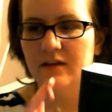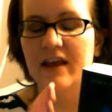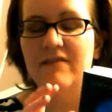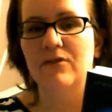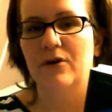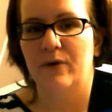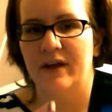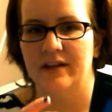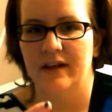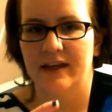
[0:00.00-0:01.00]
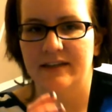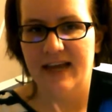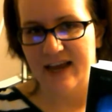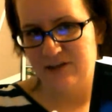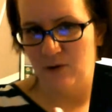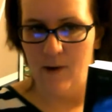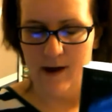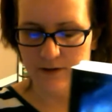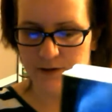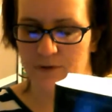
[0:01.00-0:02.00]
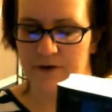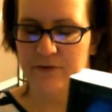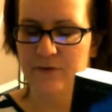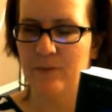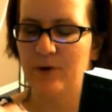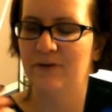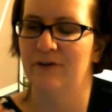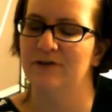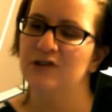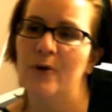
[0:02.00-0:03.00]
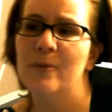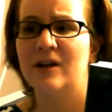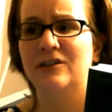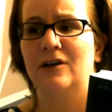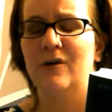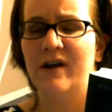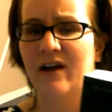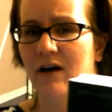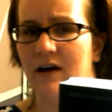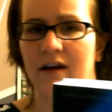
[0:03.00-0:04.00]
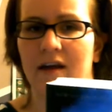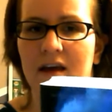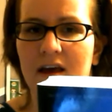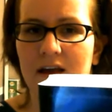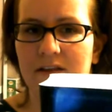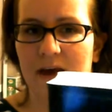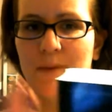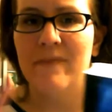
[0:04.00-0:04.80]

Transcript: Even though it takes a while to work through the book, there's so much going on that